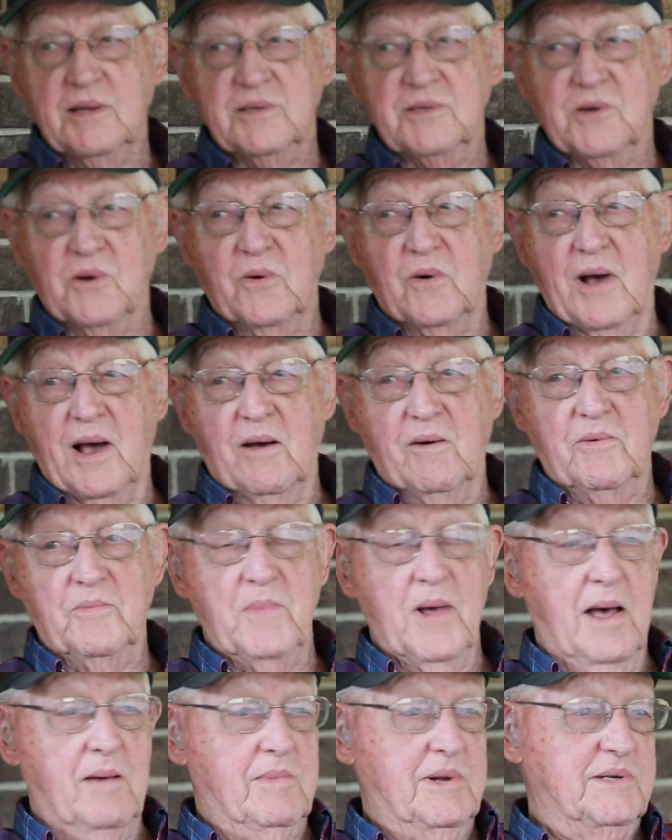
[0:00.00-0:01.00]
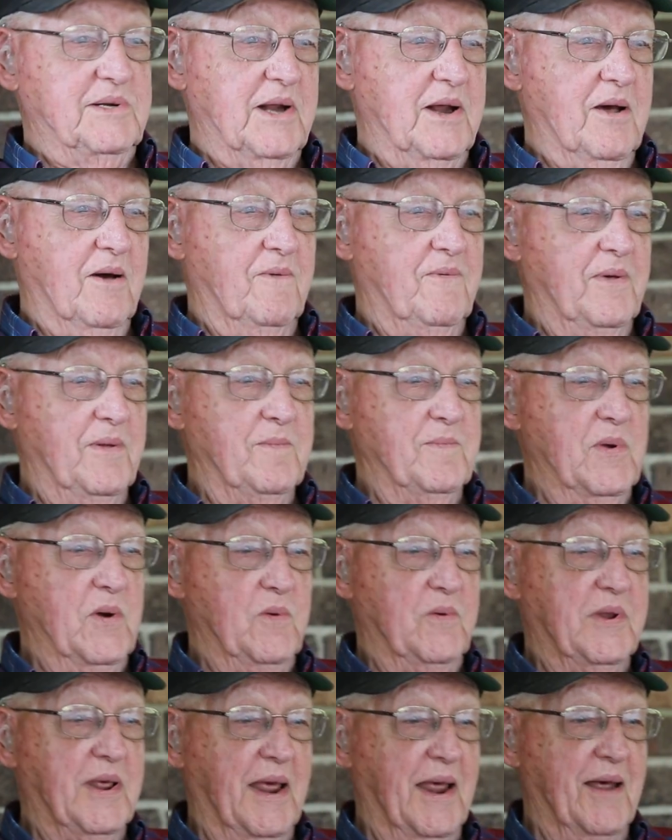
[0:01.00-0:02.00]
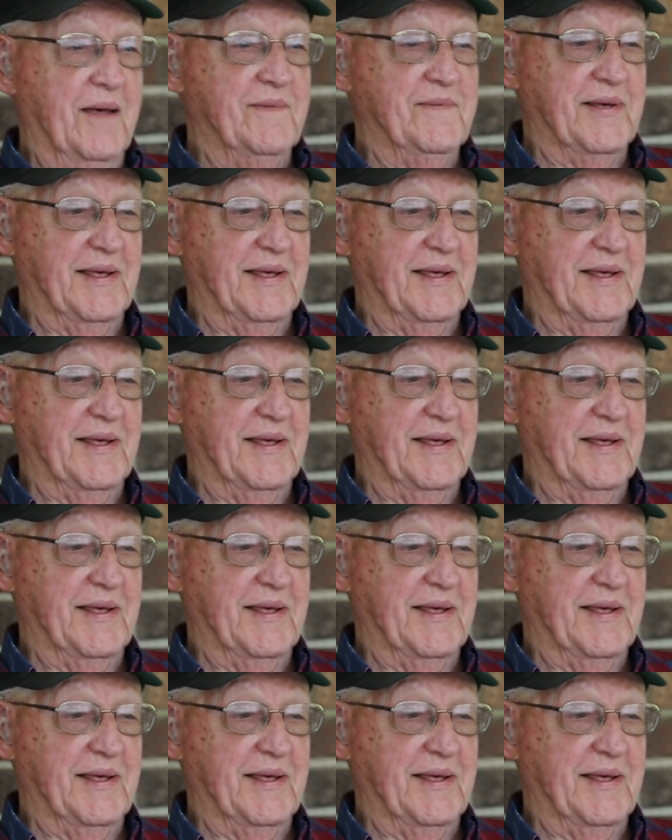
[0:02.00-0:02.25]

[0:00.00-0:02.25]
So I was by myself at boot camp.